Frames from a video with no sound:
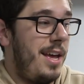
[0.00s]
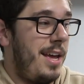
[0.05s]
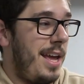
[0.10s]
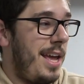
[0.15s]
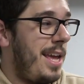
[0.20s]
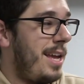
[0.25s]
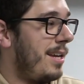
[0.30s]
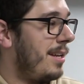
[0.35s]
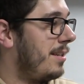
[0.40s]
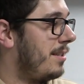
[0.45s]

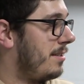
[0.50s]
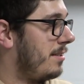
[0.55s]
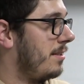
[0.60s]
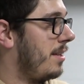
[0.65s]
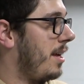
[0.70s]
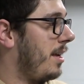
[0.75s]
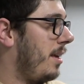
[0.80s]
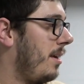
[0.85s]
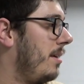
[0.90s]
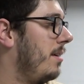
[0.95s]
And
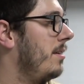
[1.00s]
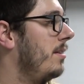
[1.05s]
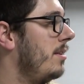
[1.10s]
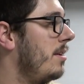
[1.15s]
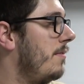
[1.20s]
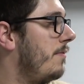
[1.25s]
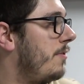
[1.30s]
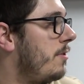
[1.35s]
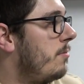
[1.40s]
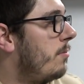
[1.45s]
like,
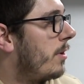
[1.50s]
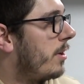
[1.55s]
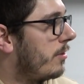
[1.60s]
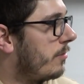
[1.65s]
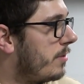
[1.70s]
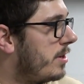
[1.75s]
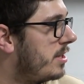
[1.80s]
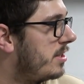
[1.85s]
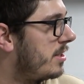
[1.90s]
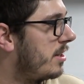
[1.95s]
if you want to
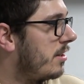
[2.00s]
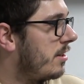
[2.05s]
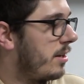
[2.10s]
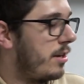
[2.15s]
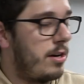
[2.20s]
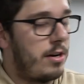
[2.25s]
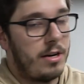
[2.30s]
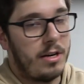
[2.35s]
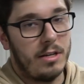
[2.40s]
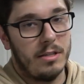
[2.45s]
resell the
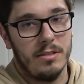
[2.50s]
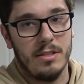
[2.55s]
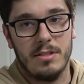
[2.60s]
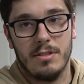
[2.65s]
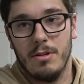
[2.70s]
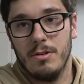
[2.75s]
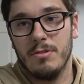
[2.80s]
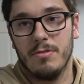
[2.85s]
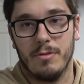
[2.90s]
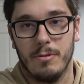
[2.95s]
car, this
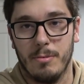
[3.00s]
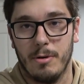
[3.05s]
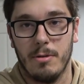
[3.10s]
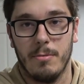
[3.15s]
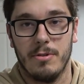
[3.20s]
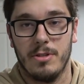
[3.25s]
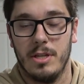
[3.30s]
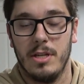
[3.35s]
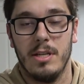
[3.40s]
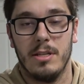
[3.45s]
goes for pretty
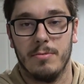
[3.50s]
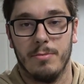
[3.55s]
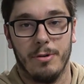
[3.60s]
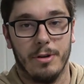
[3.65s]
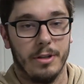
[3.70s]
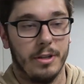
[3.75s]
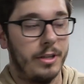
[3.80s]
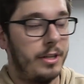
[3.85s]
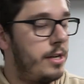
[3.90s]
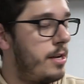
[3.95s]
much any
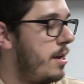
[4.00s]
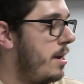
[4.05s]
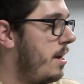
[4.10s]
spoiler.